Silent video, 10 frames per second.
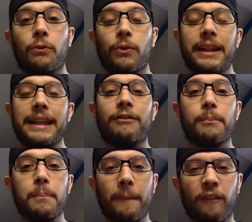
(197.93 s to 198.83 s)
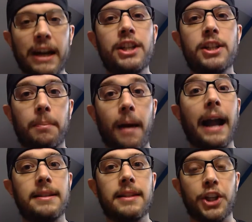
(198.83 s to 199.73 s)
really reach the
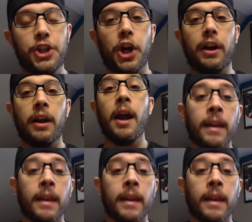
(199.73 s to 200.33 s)
heights they should.